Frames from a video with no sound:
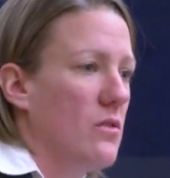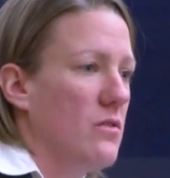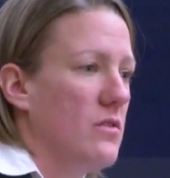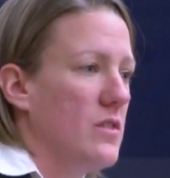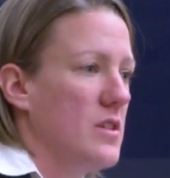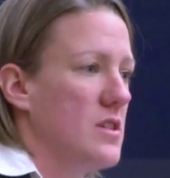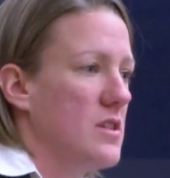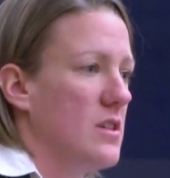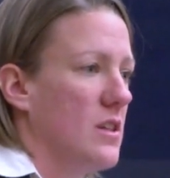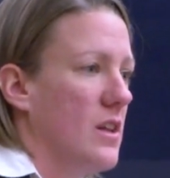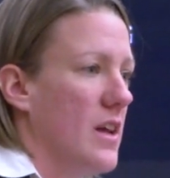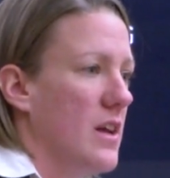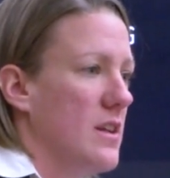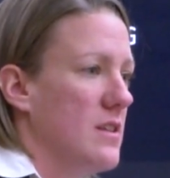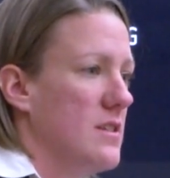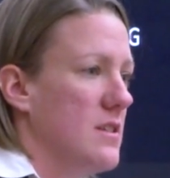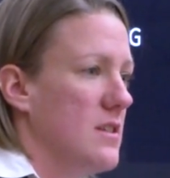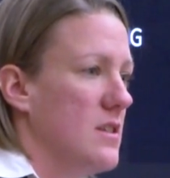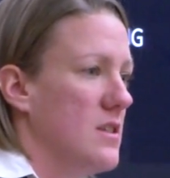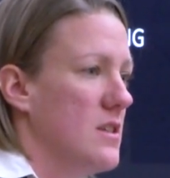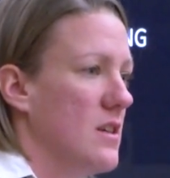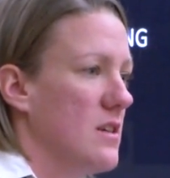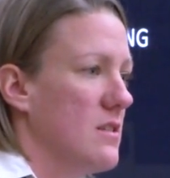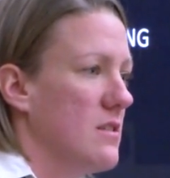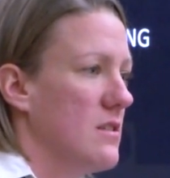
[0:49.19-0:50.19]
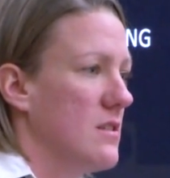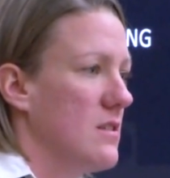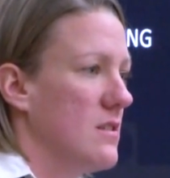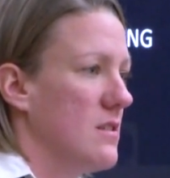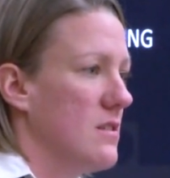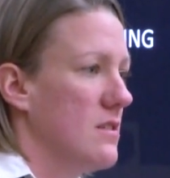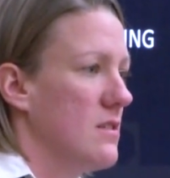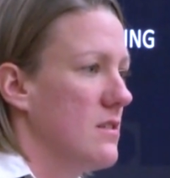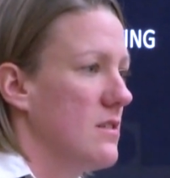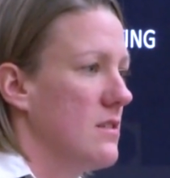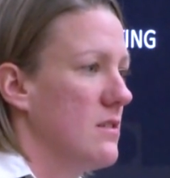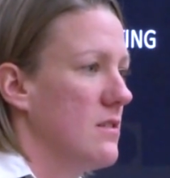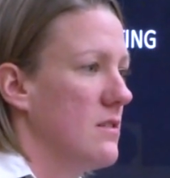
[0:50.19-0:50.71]
or vigilante
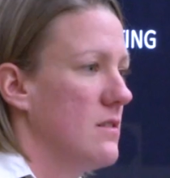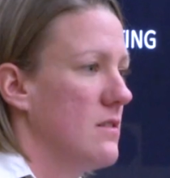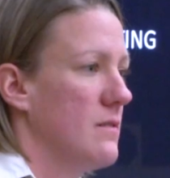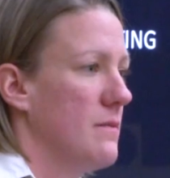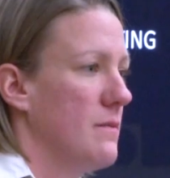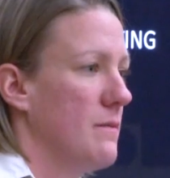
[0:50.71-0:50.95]
justice.